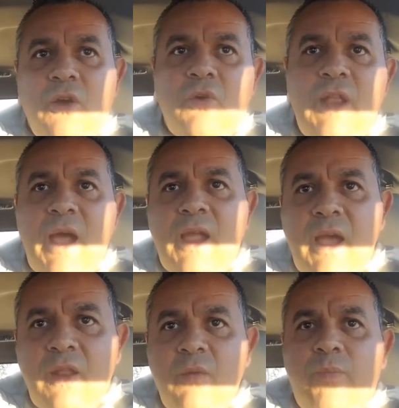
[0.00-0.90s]

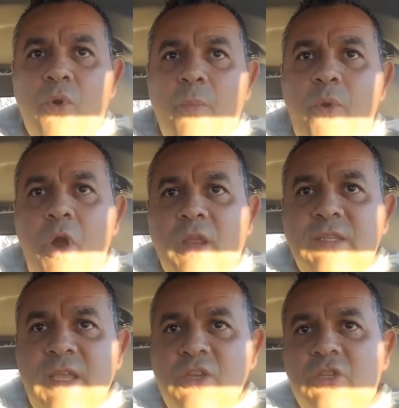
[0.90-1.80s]
knockout of the ballpark
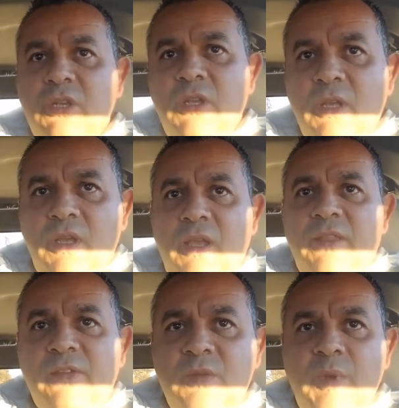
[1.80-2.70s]
session, it
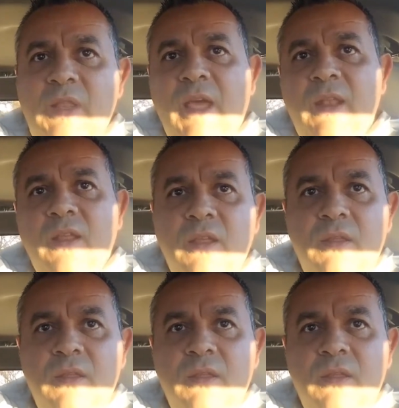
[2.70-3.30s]
doesn't mean that